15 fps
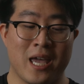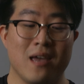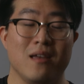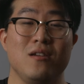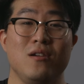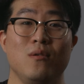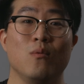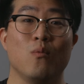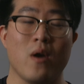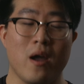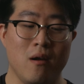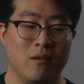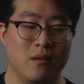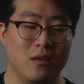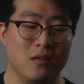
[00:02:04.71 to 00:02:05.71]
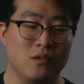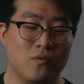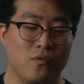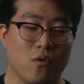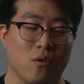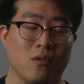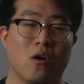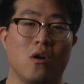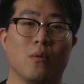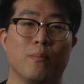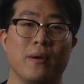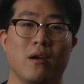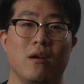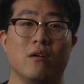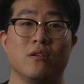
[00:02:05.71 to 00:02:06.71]
Can you wear these for long
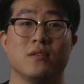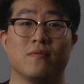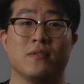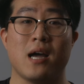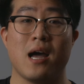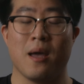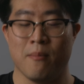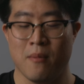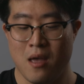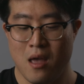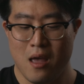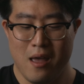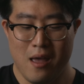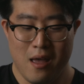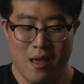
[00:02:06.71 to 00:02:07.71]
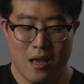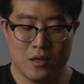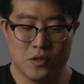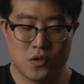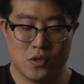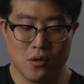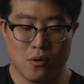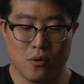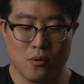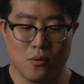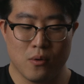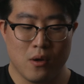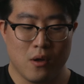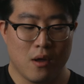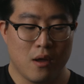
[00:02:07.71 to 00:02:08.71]
periods of time? And
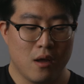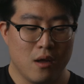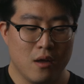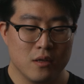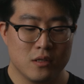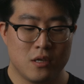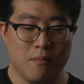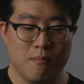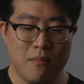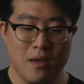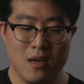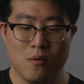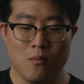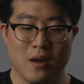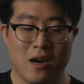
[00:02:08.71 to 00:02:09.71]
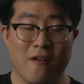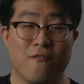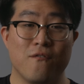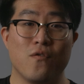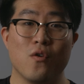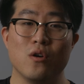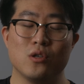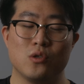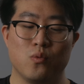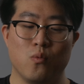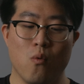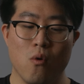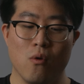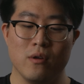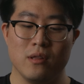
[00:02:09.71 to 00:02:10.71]
so to me, when I first
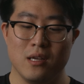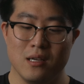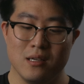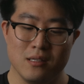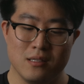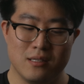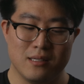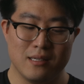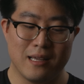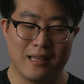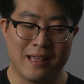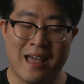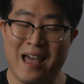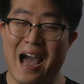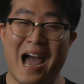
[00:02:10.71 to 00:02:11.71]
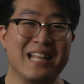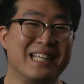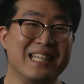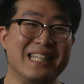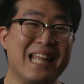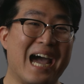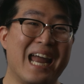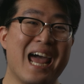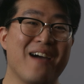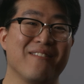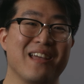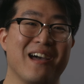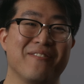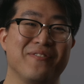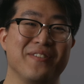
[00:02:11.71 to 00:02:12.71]
wore these, I did not have
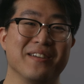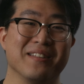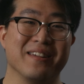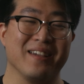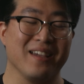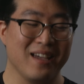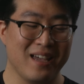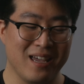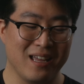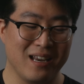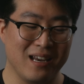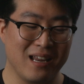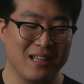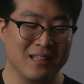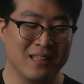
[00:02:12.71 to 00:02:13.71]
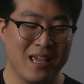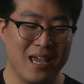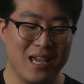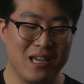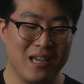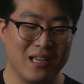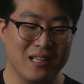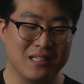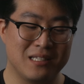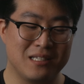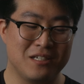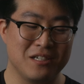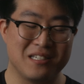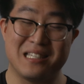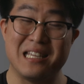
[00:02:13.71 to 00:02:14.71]
that feeling, and they
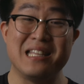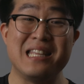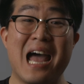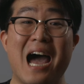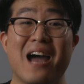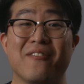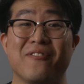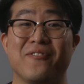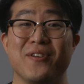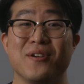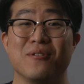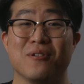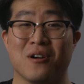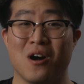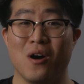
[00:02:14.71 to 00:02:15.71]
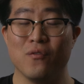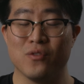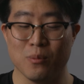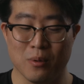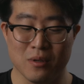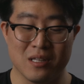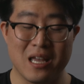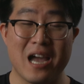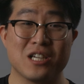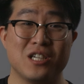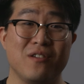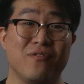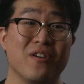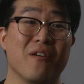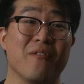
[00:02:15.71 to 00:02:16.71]
just did not feel comfortable. They
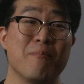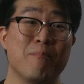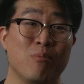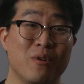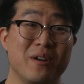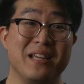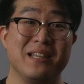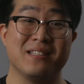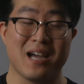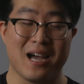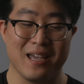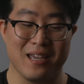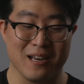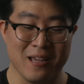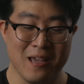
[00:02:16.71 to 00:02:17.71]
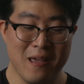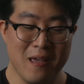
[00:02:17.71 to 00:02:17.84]
actually felt pretty tight.